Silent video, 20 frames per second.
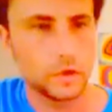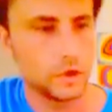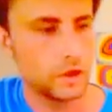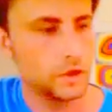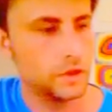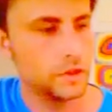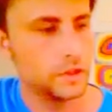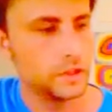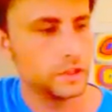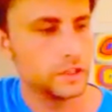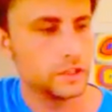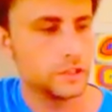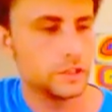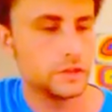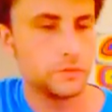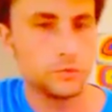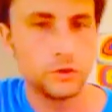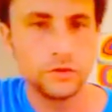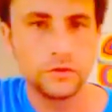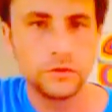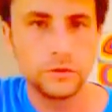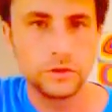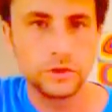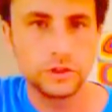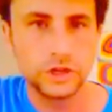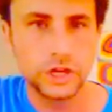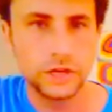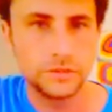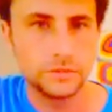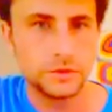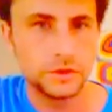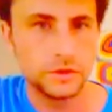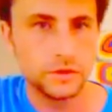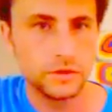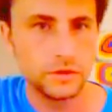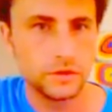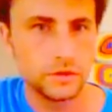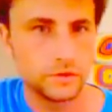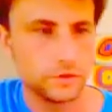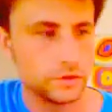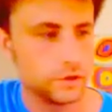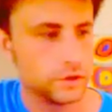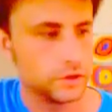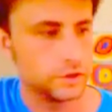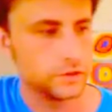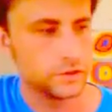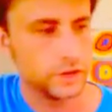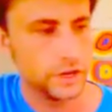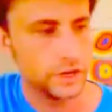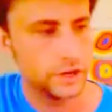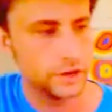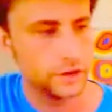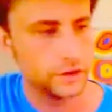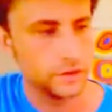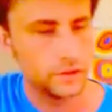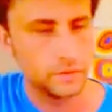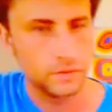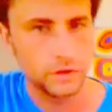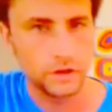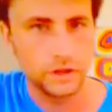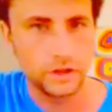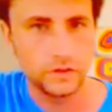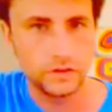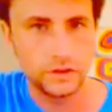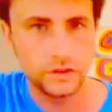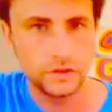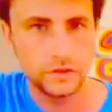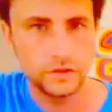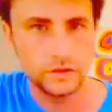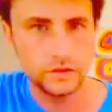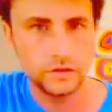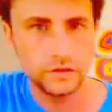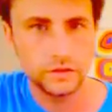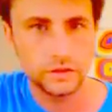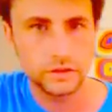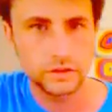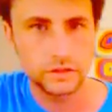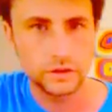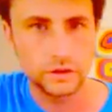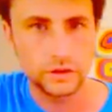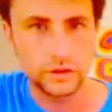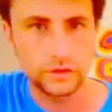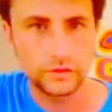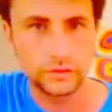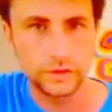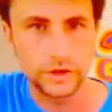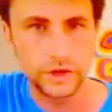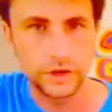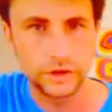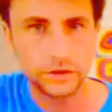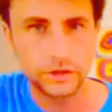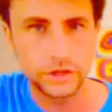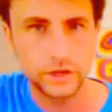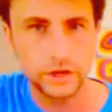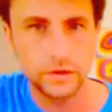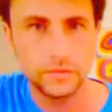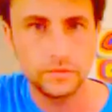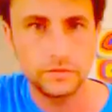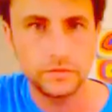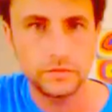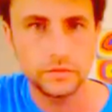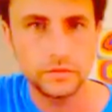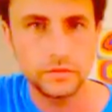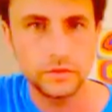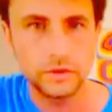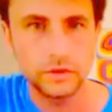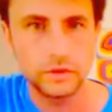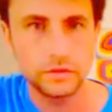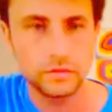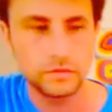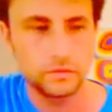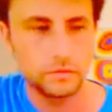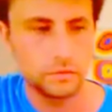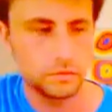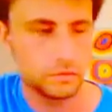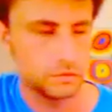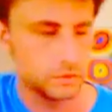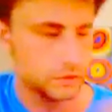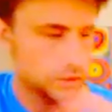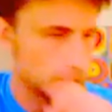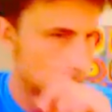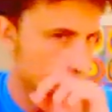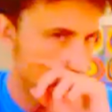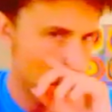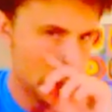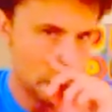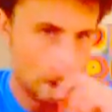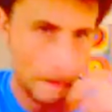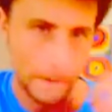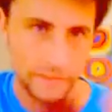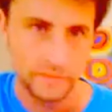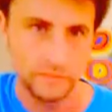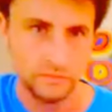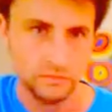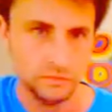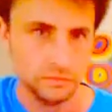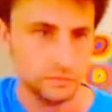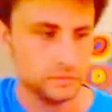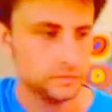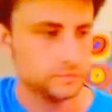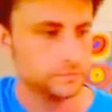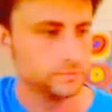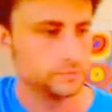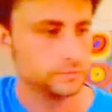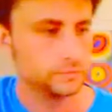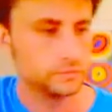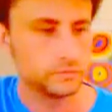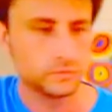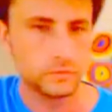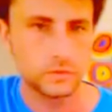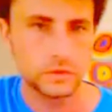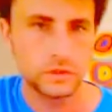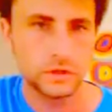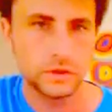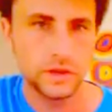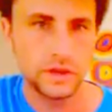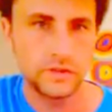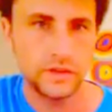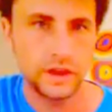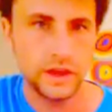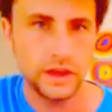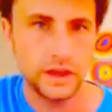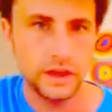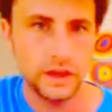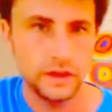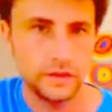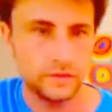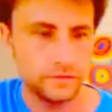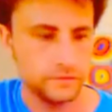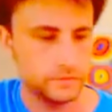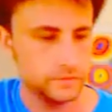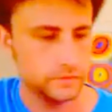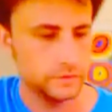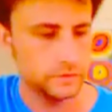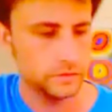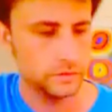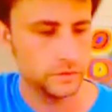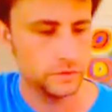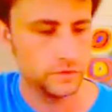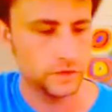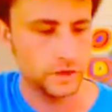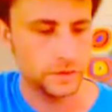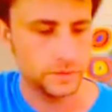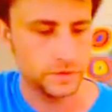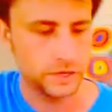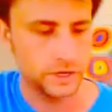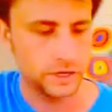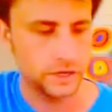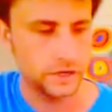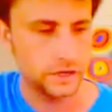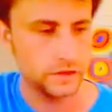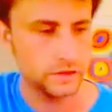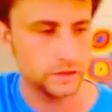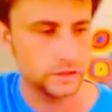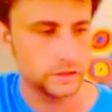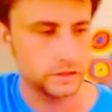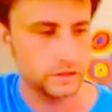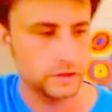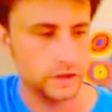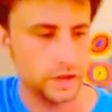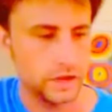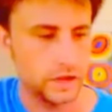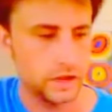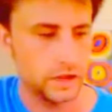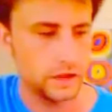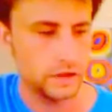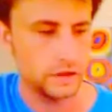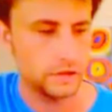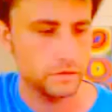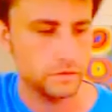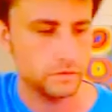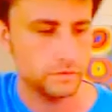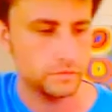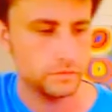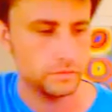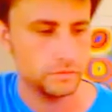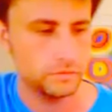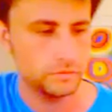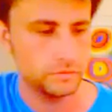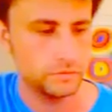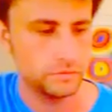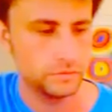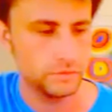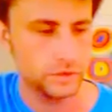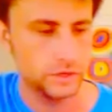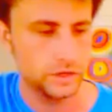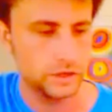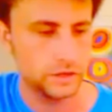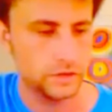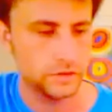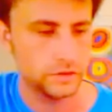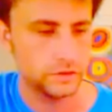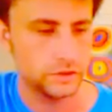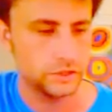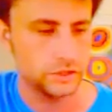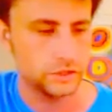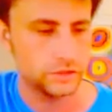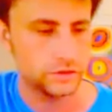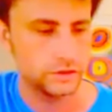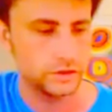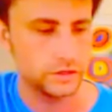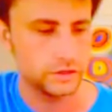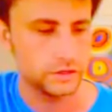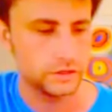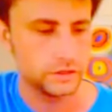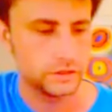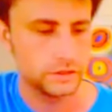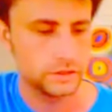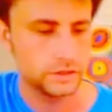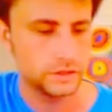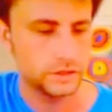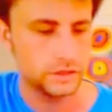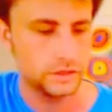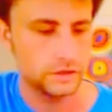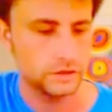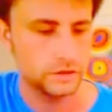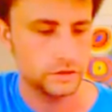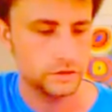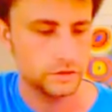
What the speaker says: And this is in movable shape too, and the root note's right here in the middle of it. This little 3-note shape. So we have A. When we moved it up to here, this is A, B on the G string, C,